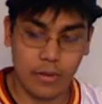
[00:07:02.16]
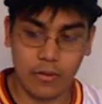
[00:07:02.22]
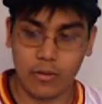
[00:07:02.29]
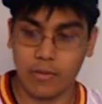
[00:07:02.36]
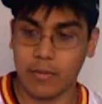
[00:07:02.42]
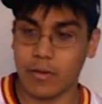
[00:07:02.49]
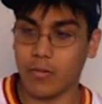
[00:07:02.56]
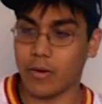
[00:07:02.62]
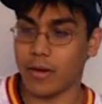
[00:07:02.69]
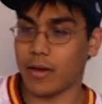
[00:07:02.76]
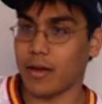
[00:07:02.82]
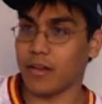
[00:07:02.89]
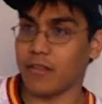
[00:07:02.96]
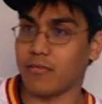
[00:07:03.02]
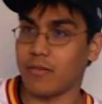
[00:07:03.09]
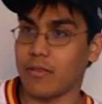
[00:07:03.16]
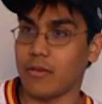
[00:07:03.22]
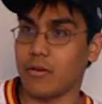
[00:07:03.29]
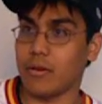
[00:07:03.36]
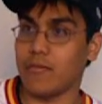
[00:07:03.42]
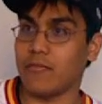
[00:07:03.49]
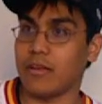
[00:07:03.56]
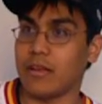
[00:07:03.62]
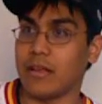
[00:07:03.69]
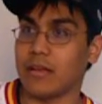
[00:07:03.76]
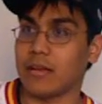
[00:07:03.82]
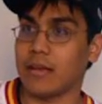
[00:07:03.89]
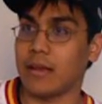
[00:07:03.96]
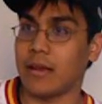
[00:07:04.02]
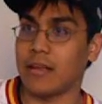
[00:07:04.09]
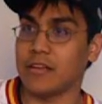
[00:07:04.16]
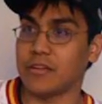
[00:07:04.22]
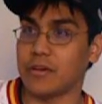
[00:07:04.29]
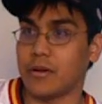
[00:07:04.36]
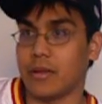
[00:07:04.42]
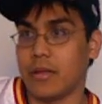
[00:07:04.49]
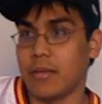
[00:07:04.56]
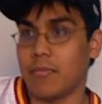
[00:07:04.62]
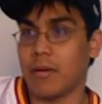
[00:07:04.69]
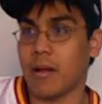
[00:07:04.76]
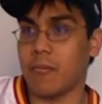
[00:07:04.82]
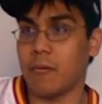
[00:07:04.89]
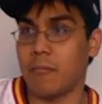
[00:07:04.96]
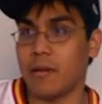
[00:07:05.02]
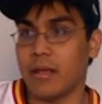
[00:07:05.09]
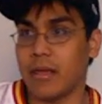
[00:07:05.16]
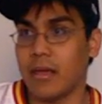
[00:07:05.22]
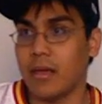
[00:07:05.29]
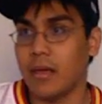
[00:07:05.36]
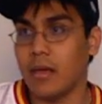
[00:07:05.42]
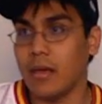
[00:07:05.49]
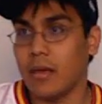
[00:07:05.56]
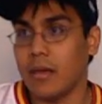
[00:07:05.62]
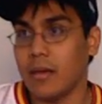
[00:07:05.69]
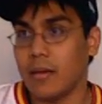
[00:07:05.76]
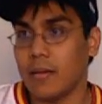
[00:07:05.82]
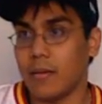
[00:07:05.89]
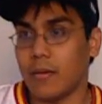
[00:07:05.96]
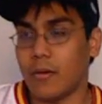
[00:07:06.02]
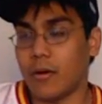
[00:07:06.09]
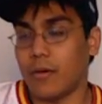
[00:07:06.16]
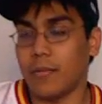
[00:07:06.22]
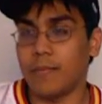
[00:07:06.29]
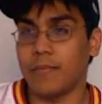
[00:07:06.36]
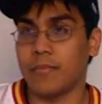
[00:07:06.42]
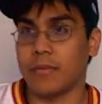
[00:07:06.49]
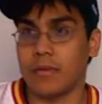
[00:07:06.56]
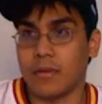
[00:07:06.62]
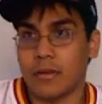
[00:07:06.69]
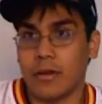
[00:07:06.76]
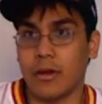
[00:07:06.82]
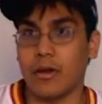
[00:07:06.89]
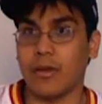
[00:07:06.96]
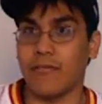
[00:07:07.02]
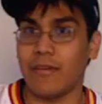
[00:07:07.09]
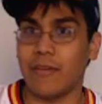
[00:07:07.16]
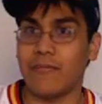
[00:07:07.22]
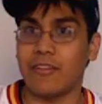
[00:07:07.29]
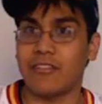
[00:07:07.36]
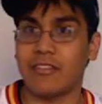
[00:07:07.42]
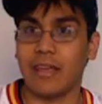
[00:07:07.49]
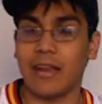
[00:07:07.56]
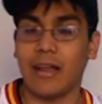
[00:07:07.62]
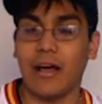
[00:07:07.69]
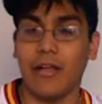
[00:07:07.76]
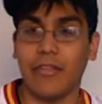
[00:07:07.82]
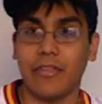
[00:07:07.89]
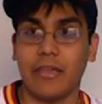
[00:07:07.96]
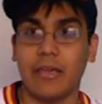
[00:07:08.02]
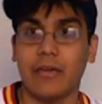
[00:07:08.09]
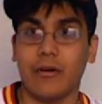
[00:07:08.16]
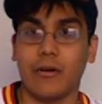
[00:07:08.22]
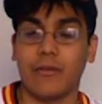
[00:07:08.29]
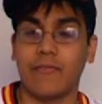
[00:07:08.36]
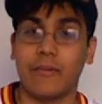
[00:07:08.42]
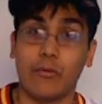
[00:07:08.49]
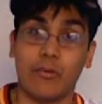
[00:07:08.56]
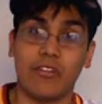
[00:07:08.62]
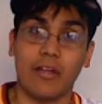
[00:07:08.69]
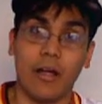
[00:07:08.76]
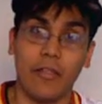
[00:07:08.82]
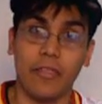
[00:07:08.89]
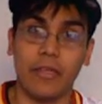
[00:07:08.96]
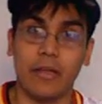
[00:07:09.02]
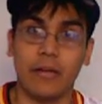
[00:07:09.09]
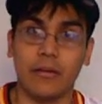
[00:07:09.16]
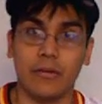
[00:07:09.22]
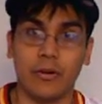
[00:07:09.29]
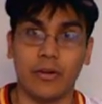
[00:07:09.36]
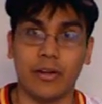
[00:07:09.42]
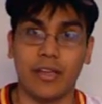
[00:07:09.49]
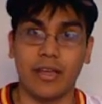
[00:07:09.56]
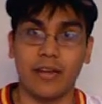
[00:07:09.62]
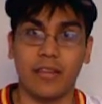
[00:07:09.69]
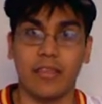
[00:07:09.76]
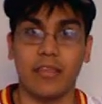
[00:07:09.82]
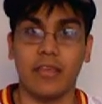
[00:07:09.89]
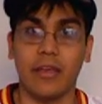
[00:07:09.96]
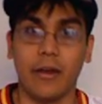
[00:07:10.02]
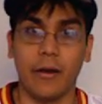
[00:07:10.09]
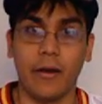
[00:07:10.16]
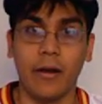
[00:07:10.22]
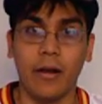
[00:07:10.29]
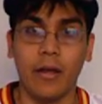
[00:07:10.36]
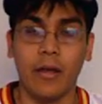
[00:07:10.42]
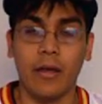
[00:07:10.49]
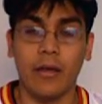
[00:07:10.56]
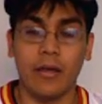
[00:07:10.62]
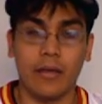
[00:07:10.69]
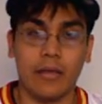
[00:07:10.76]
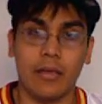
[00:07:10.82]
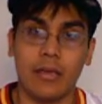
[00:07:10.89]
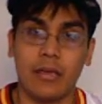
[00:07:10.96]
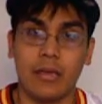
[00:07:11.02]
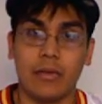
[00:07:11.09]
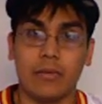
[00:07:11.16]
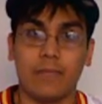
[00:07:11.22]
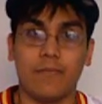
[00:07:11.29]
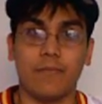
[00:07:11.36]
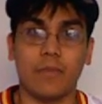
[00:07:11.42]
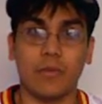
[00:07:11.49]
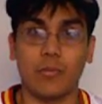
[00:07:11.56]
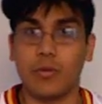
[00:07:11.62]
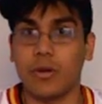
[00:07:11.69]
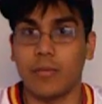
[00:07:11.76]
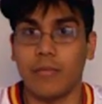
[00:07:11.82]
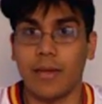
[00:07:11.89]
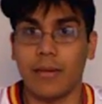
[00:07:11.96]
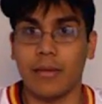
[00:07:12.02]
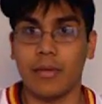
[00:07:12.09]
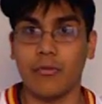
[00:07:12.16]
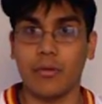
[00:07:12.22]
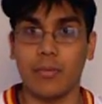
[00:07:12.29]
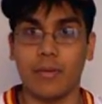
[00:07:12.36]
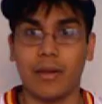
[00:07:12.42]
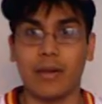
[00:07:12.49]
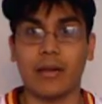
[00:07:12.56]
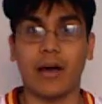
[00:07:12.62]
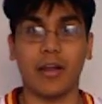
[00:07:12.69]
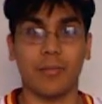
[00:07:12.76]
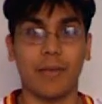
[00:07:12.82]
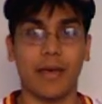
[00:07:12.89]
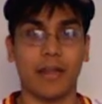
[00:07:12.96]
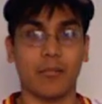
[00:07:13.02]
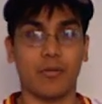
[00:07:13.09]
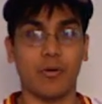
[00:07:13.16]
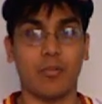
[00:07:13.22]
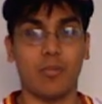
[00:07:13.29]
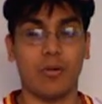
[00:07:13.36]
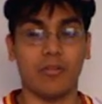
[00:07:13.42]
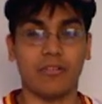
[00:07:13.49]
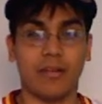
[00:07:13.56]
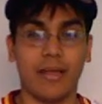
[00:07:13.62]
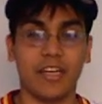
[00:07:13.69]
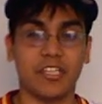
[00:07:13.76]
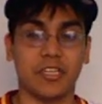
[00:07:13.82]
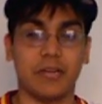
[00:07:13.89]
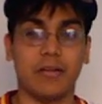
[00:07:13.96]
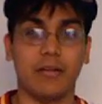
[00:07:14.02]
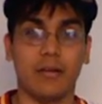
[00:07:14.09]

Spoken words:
to be quite honest with you, if he did get injured, he probably, or if he stayed healthy, or if he was healthy during the end of the year, he would have been an automatic Pro Bowl selection.